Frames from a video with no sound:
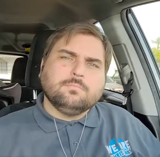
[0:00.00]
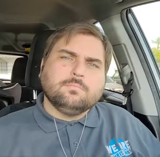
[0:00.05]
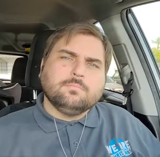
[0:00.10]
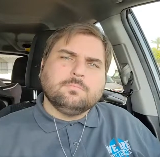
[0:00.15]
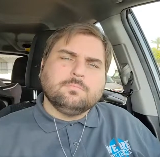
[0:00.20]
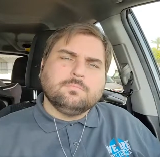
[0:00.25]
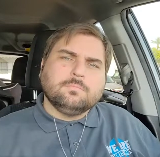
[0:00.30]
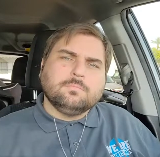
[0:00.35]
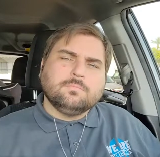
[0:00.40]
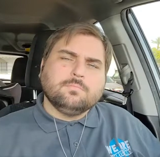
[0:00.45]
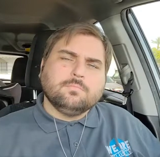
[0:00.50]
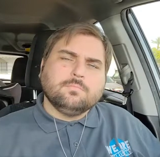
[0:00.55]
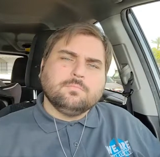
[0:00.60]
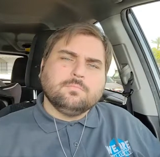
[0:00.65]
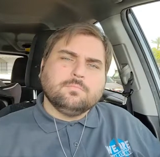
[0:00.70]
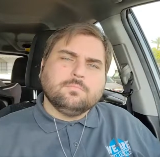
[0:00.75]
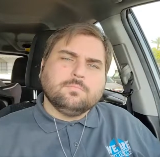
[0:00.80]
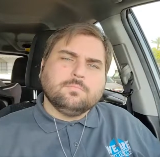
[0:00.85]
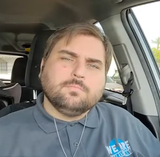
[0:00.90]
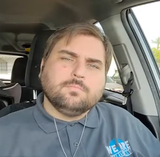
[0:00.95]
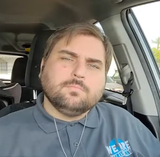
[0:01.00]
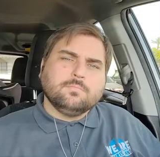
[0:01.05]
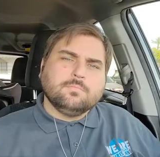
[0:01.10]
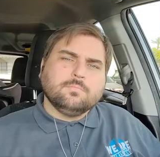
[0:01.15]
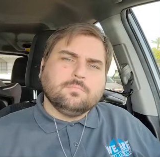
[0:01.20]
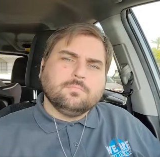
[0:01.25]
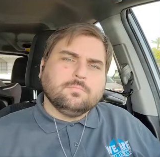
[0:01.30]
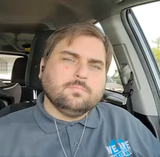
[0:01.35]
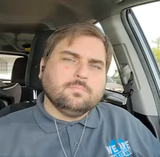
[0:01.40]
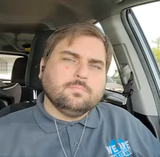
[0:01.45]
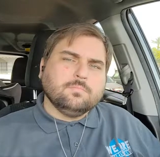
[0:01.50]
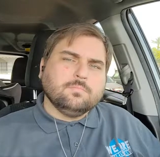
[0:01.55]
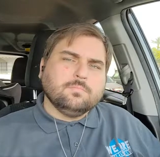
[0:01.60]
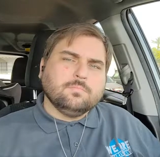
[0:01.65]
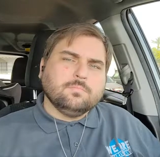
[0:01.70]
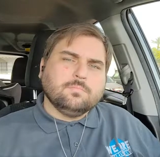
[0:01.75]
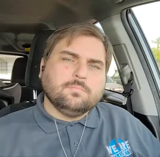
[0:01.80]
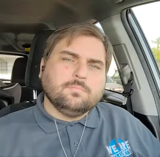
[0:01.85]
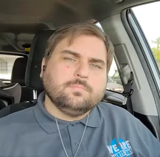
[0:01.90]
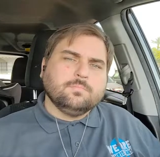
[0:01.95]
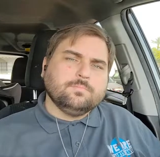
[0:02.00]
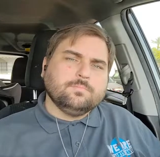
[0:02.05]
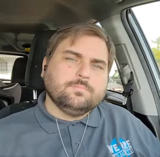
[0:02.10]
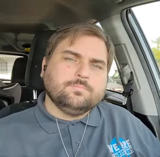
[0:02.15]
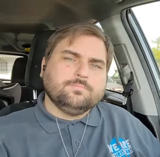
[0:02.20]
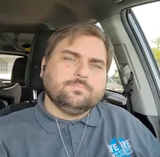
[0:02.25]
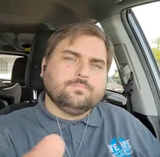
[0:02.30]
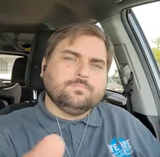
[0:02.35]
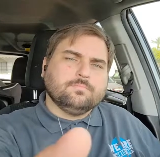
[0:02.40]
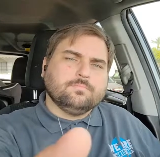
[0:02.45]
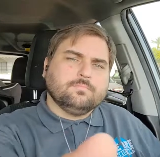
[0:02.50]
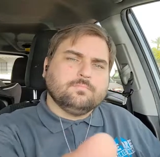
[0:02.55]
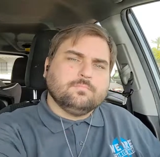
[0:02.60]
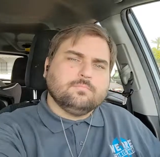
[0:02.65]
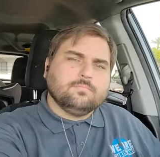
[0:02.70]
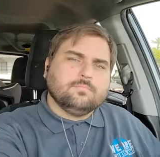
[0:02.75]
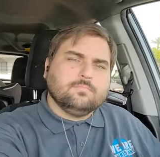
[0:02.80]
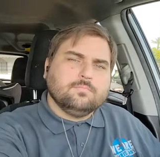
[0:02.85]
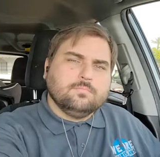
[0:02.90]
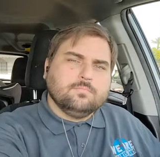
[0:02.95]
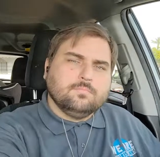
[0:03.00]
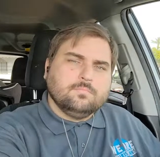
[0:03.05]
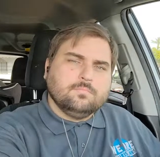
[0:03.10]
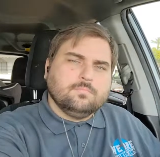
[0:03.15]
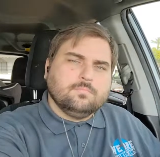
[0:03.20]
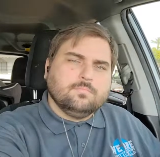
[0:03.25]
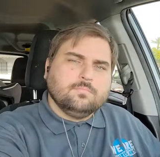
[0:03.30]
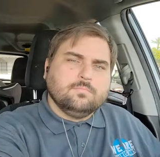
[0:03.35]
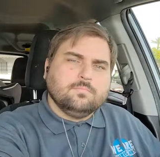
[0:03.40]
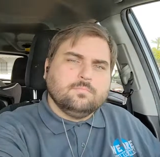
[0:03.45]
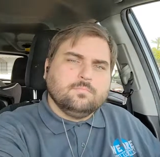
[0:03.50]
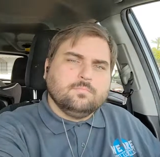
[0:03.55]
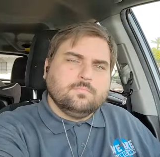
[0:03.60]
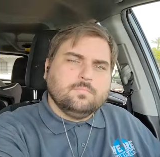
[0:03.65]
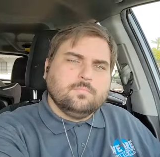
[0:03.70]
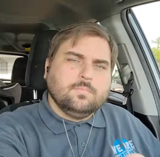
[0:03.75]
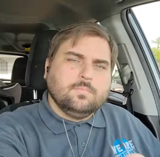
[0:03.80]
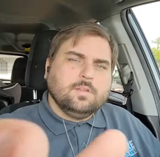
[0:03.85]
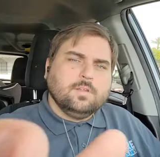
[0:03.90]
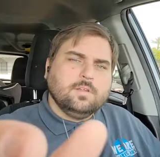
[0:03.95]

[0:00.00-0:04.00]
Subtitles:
[no speech]